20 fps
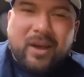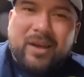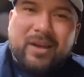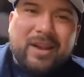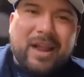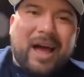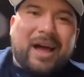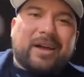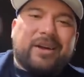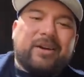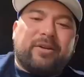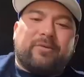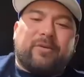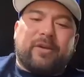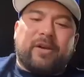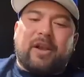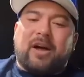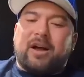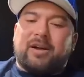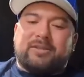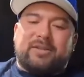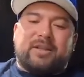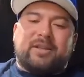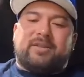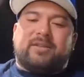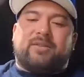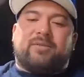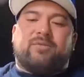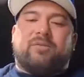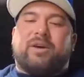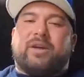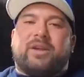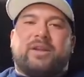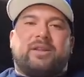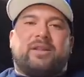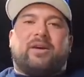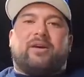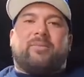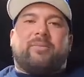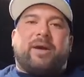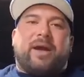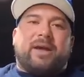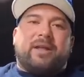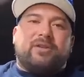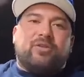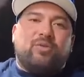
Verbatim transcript: Not good for long distance running though, man.